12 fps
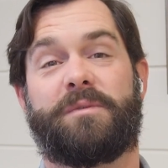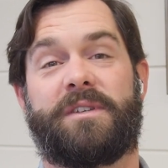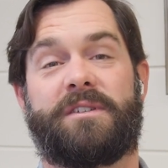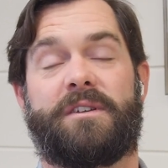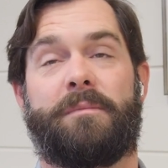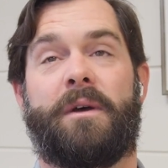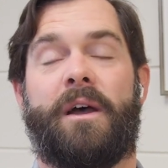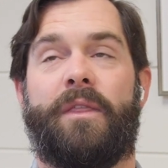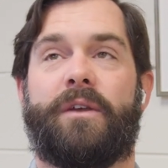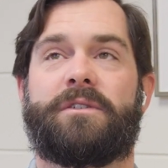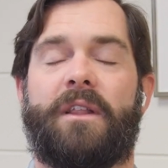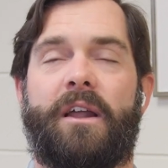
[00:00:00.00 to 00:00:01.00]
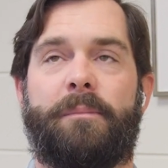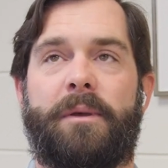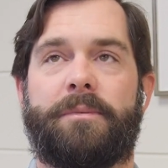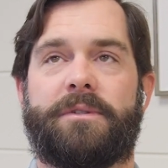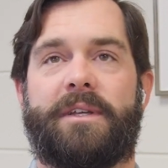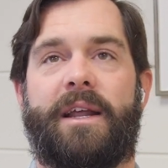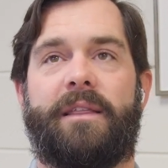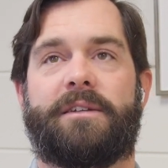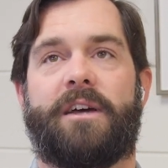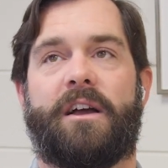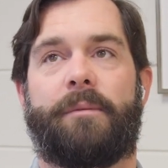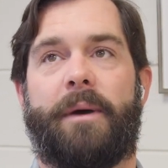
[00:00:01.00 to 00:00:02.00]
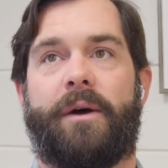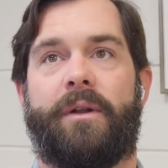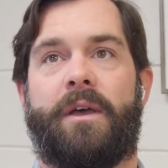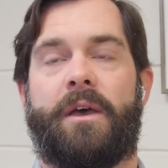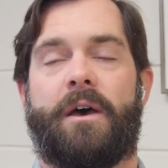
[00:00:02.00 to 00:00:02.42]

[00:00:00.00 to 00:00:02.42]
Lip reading: system. There's a lot of people today that talk about